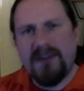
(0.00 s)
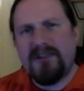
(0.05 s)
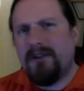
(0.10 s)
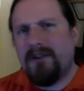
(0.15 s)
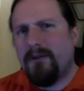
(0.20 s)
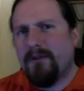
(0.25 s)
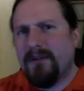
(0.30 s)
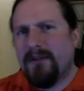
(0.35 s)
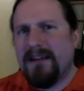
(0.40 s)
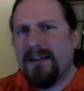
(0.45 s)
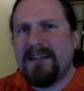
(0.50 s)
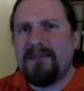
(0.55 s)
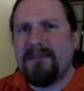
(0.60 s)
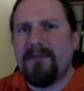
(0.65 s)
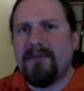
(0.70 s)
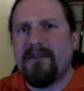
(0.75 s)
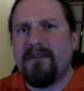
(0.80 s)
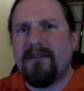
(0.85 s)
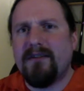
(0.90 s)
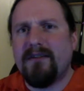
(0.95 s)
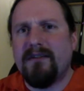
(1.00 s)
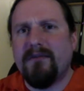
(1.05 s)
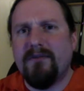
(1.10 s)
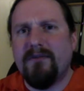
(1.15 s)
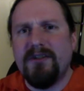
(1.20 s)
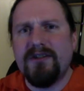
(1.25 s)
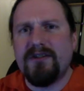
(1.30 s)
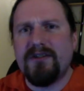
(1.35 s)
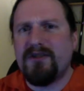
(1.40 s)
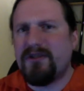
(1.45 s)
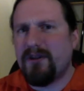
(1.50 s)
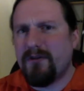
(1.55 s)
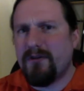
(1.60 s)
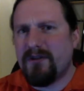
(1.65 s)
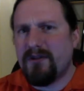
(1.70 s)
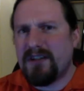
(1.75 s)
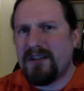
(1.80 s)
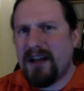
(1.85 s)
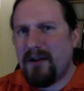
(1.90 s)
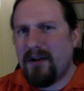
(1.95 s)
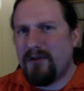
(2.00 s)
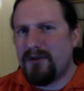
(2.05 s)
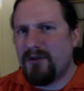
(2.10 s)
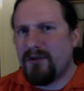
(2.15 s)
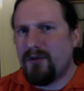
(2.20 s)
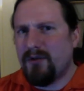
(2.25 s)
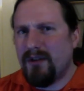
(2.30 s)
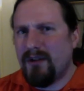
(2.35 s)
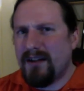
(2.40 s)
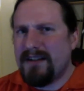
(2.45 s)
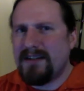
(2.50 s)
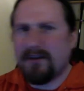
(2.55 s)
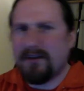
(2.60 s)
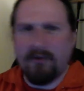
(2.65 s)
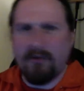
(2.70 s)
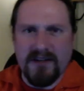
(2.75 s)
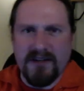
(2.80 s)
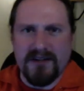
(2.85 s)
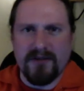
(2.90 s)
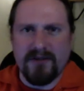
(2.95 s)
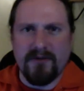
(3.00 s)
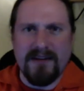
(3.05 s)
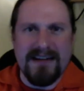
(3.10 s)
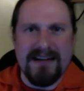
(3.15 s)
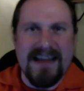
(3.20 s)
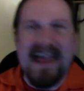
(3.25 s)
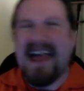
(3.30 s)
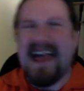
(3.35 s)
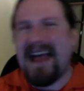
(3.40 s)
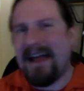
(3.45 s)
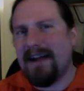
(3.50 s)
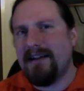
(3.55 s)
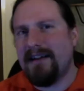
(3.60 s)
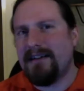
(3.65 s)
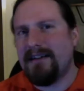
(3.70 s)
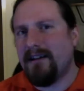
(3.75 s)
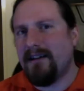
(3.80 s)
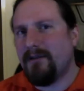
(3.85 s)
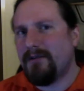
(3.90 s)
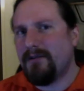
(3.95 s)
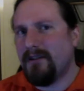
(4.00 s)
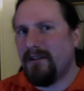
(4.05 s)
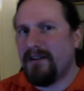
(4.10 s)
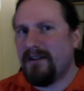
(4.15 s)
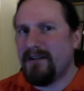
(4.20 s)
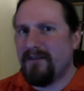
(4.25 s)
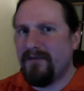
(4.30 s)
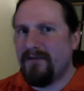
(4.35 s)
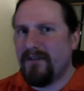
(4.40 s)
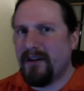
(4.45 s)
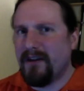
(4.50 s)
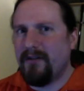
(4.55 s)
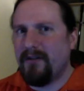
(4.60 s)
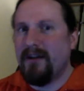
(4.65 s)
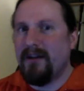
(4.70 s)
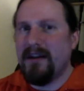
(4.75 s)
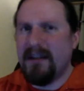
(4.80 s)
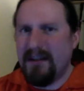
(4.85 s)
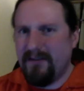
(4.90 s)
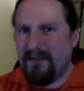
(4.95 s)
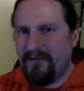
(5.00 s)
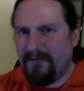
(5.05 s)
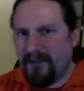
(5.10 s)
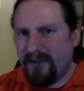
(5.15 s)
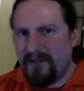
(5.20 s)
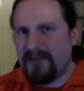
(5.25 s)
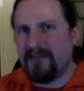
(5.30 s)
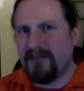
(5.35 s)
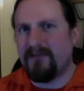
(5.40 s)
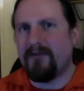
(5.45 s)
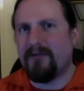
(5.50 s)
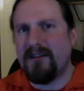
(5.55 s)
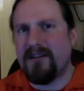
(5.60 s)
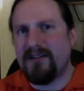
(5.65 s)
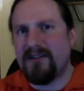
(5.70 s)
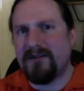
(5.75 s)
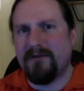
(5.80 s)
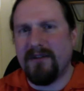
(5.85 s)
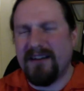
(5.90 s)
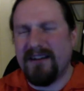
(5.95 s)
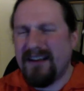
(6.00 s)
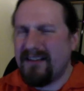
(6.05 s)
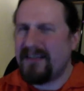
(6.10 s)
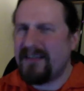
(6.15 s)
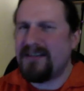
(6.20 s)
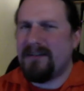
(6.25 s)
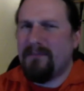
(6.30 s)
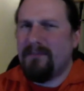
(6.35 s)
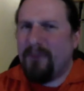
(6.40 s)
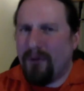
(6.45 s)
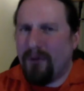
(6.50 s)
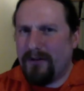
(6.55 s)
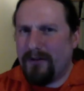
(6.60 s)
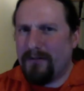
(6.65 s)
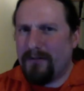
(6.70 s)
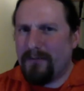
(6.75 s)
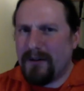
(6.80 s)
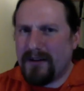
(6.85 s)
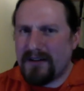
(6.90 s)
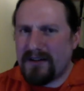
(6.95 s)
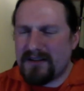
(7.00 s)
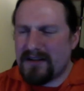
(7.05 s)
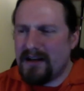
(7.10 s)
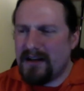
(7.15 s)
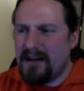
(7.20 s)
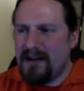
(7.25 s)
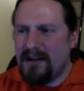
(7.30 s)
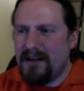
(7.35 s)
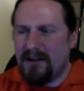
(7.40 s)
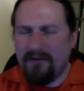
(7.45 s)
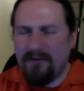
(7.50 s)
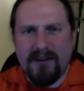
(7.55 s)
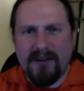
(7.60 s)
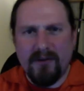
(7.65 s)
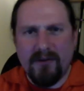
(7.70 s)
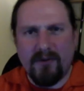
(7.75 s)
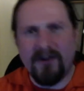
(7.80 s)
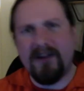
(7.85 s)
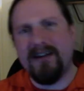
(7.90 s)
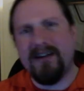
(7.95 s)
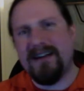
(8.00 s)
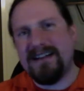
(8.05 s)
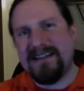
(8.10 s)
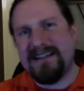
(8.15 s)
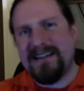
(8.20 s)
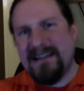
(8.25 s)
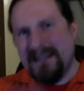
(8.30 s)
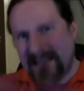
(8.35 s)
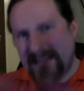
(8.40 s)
So, last month, Richard showed us how to light a green screen and how to light a figure in front of the green screen. Now that's important because you really want a nice